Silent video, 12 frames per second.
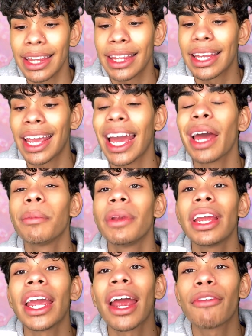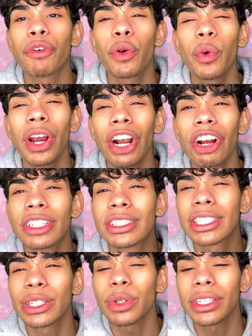They had me everywhere
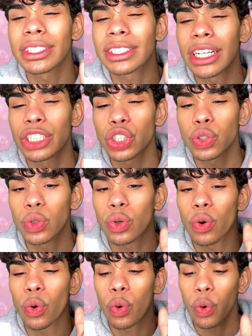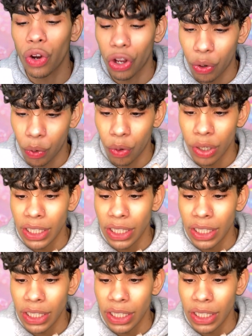until essential oil.